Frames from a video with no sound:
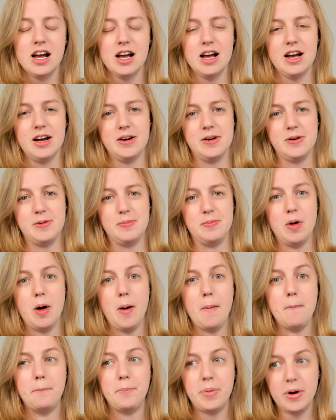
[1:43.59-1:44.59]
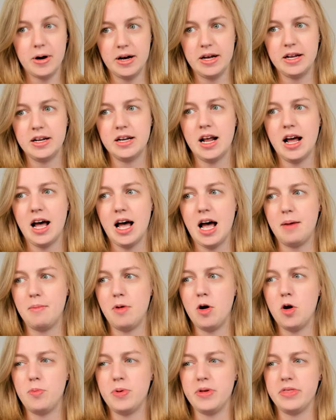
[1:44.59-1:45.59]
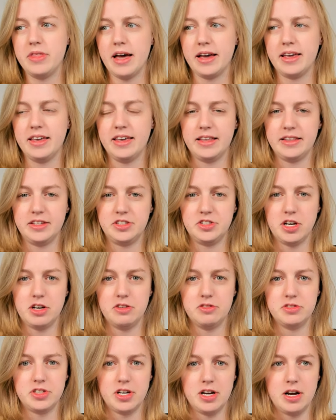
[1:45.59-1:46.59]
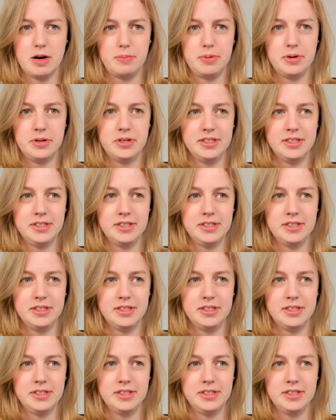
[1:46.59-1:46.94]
But I'm hoping that I can get the shelves up.